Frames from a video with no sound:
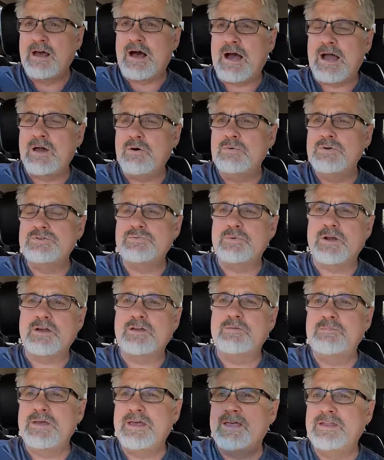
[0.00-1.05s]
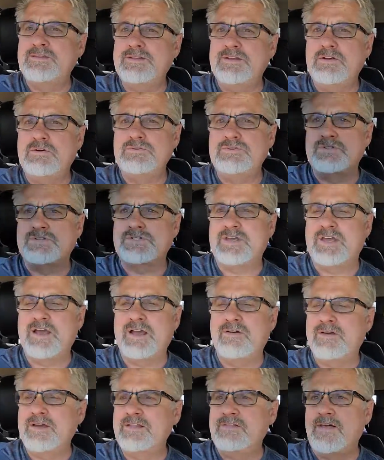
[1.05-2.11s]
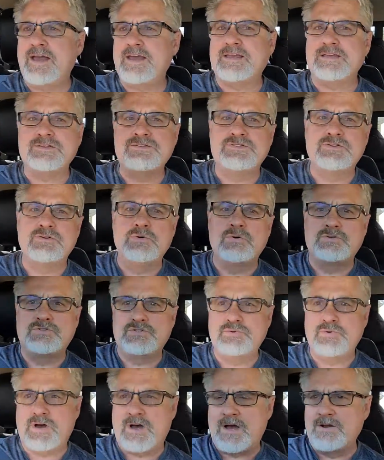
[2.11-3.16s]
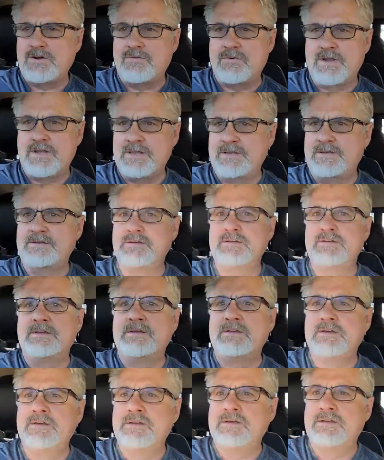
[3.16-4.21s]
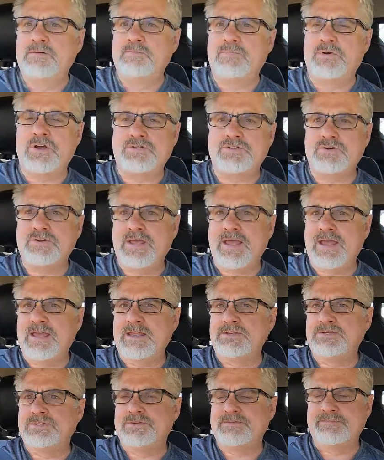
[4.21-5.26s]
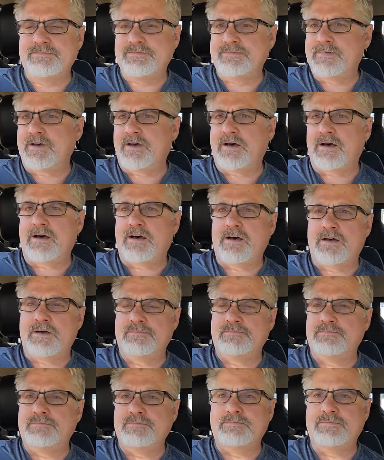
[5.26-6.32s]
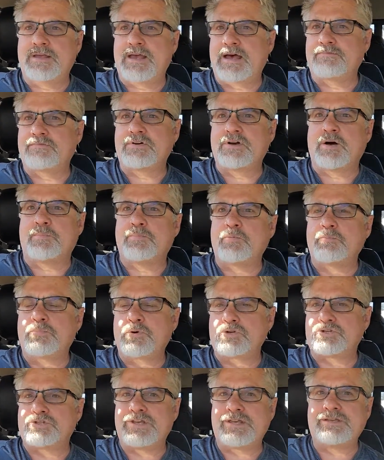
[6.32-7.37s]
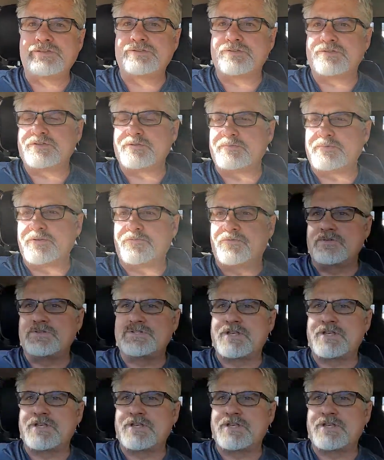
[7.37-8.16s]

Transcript: I always recommend, just carry like a 0 to 100 pressure gauge. Have a couple bushings in some different